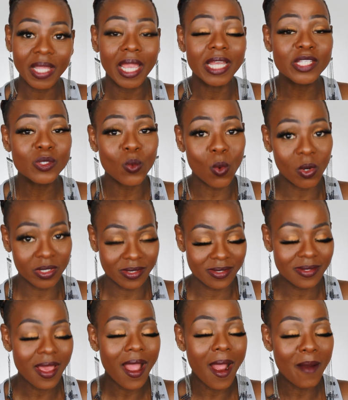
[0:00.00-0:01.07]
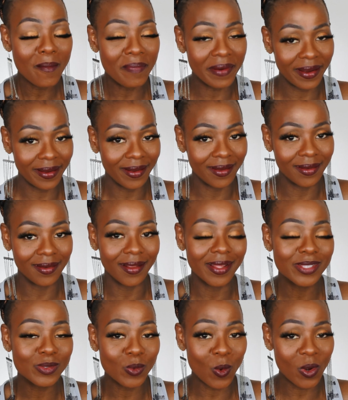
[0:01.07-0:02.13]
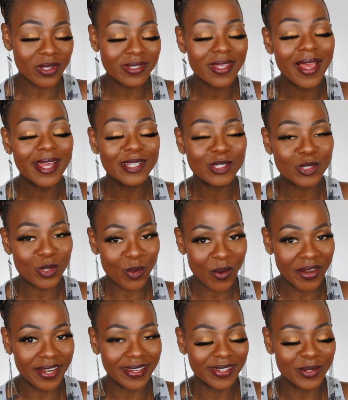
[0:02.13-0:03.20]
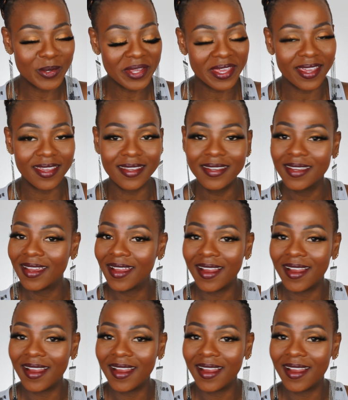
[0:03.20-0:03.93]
It's worth buying, it's worth trying, okay?